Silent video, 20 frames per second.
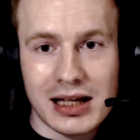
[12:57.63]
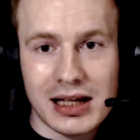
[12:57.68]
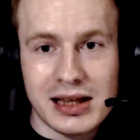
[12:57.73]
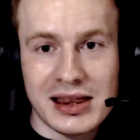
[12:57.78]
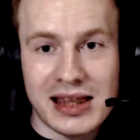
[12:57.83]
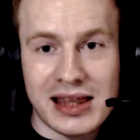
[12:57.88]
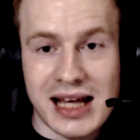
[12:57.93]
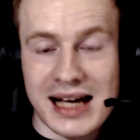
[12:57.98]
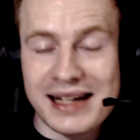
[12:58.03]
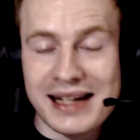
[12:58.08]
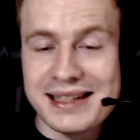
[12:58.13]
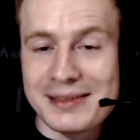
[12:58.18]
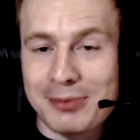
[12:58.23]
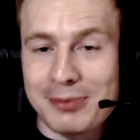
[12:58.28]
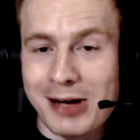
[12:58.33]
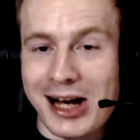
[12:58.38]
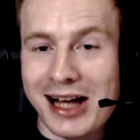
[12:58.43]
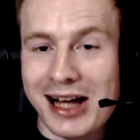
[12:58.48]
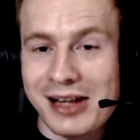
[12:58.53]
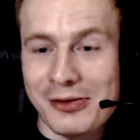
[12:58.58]
There is
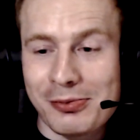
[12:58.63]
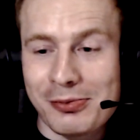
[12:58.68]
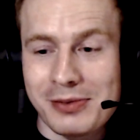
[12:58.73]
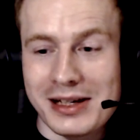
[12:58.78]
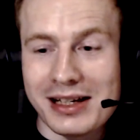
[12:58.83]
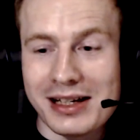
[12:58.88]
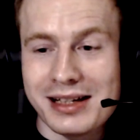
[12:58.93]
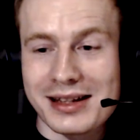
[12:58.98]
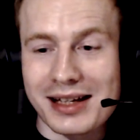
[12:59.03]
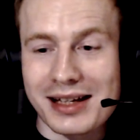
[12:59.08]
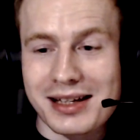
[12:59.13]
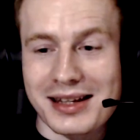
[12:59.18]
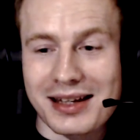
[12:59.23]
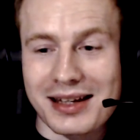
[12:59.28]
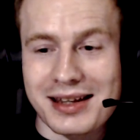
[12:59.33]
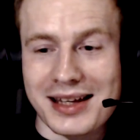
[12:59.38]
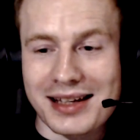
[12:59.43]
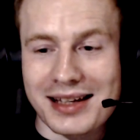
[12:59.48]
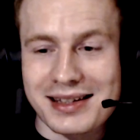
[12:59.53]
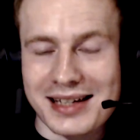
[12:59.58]
part of me
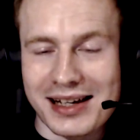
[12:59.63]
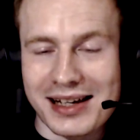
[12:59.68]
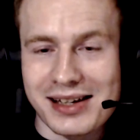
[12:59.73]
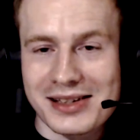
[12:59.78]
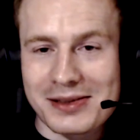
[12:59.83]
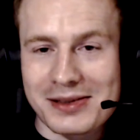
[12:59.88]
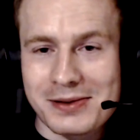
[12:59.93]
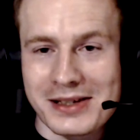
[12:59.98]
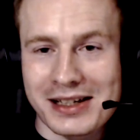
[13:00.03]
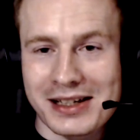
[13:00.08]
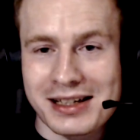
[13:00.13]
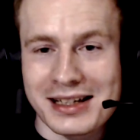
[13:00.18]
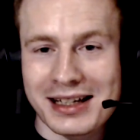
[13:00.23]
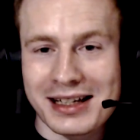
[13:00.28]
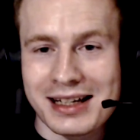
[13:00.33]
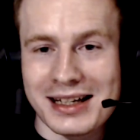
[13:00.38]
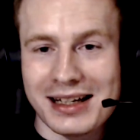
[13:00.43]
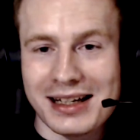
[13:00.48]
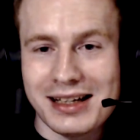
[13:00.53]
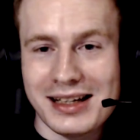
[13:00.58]
that tells me
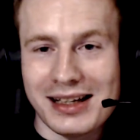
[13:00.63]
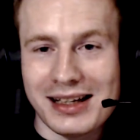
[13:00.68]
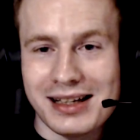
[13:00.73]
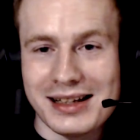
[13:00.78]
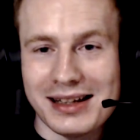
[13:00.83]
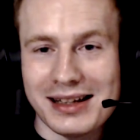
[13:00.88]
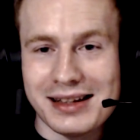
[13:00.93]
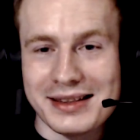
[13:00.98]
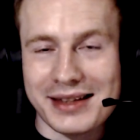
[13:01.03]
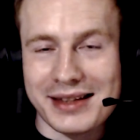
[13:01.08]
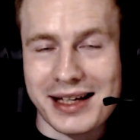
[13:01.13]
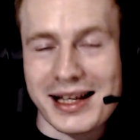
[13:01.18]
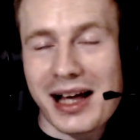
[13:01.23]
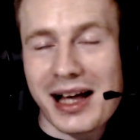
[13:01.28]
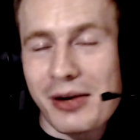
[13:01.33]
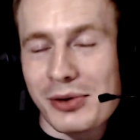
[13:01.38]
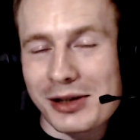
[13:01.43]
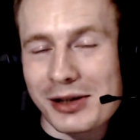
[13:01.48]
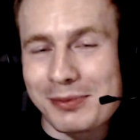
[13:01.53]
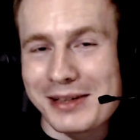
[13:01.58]
that I
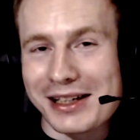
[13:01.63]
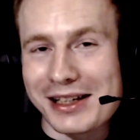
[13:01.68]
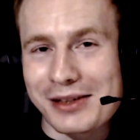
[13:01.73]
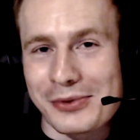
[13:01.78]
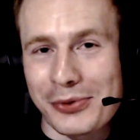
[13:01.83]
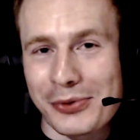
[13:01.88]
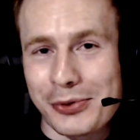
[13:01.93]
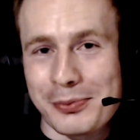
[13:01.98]
want to be in Group